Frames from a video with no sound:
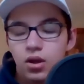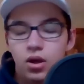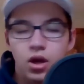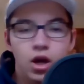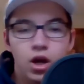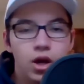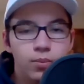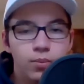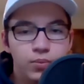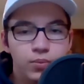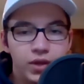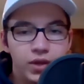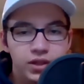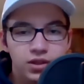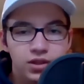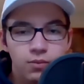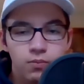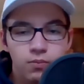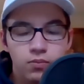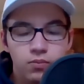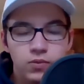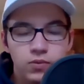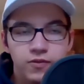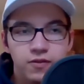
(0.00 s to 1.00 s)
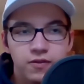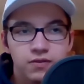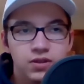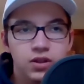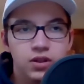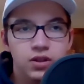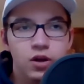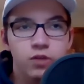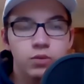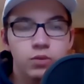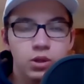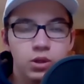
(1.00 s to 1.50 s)
like the
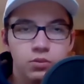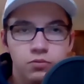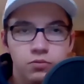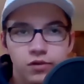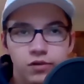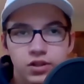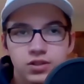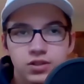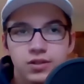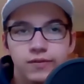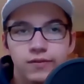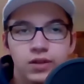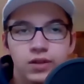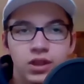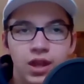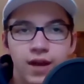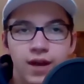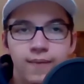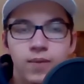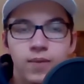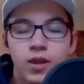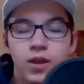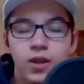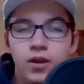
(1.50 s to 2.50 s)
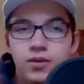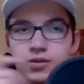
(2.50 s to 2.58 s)
$15 minimum wage, stuff like that."